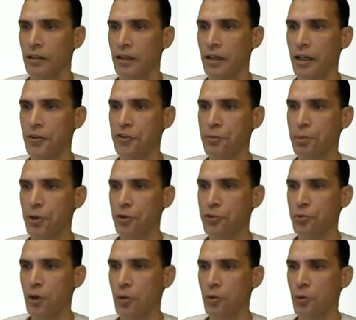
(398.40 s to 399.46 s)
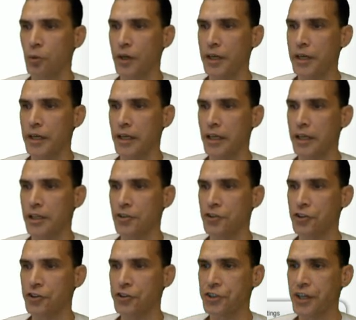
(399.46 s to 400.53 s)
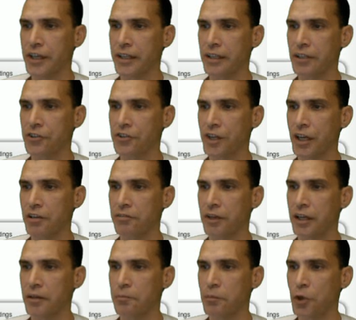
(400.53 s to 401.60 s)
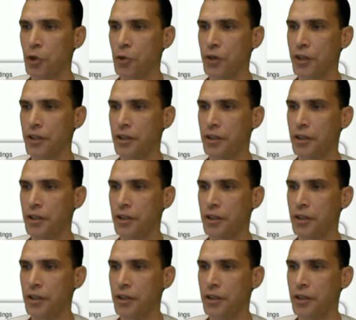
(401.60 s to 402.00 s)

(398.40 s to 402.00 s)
And I suppose while we're waiting, I can just take this out of edit mode.